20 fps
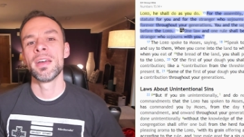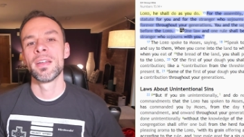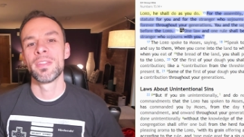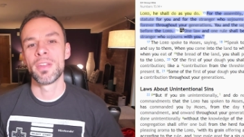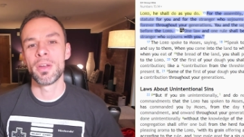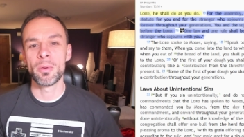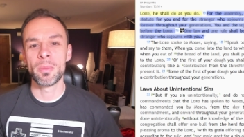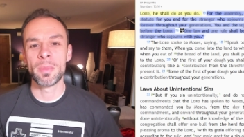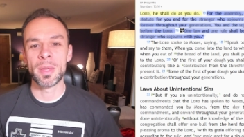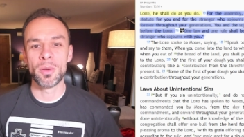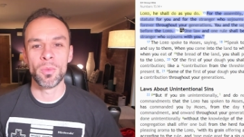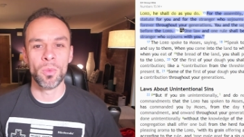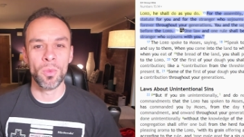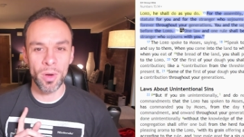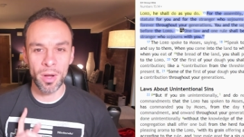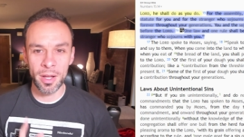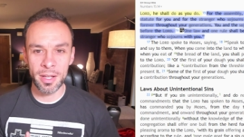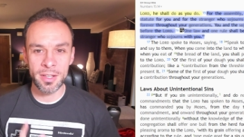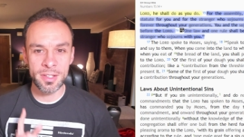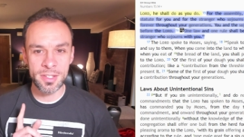There will be
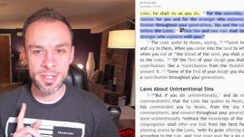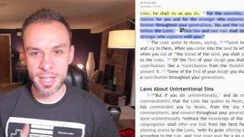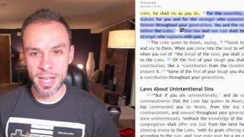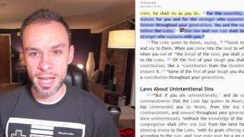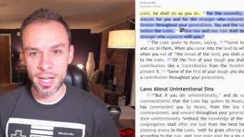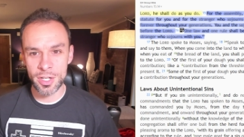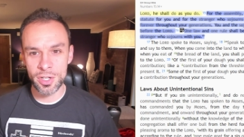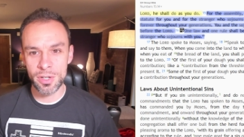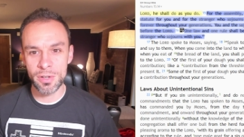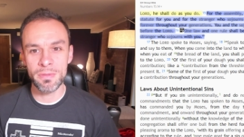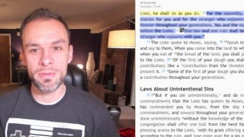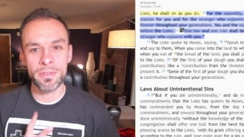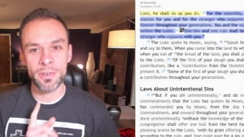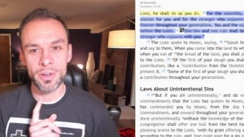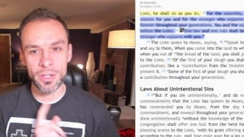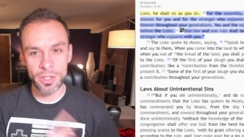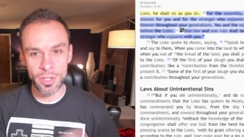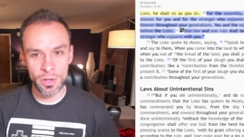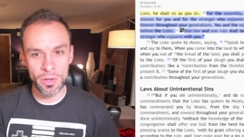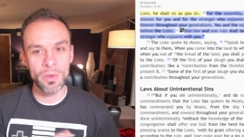one statute for
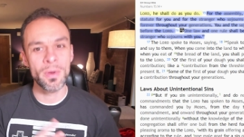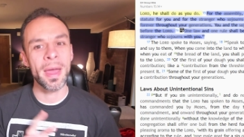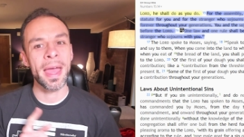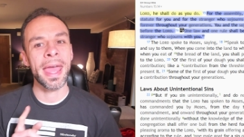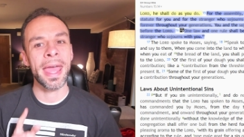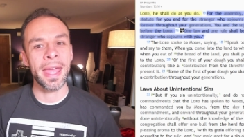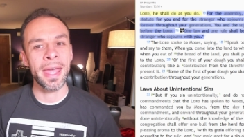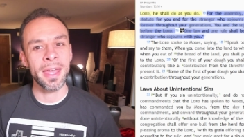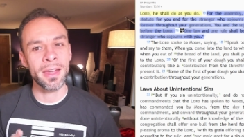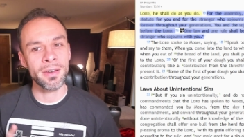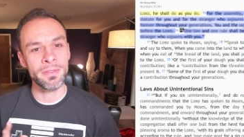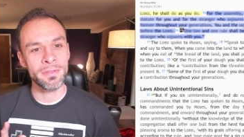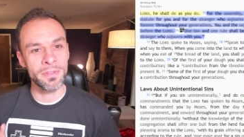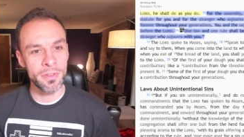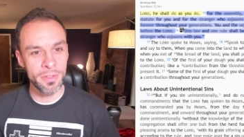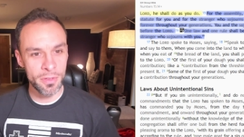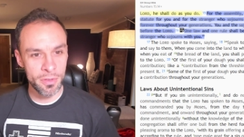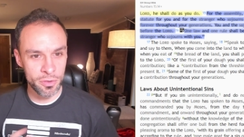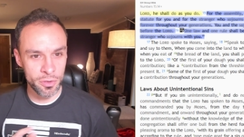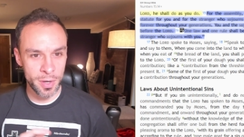you and for
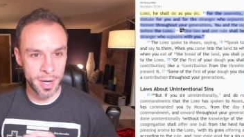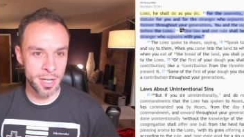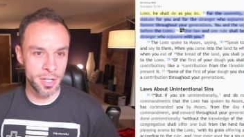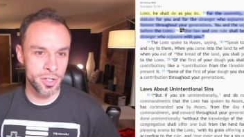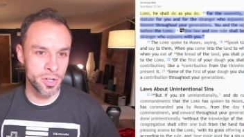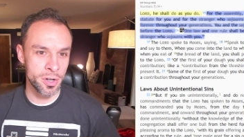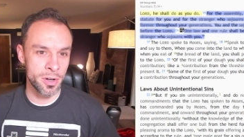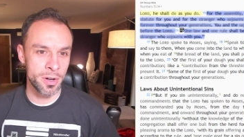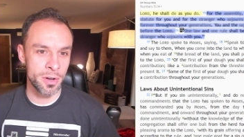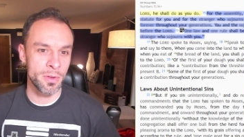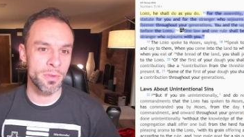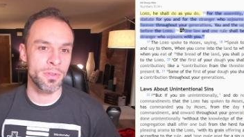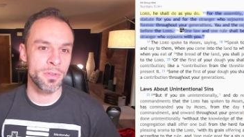the stranger who